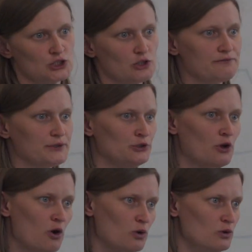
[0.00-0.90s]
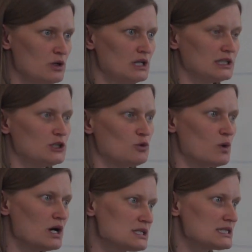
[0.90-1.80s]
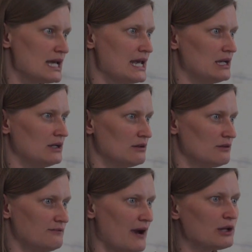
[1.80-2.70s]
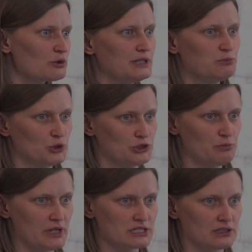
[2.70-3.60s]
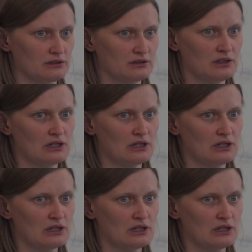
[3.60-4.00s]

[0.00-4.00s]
So if you know that there was a firing rate perturbation,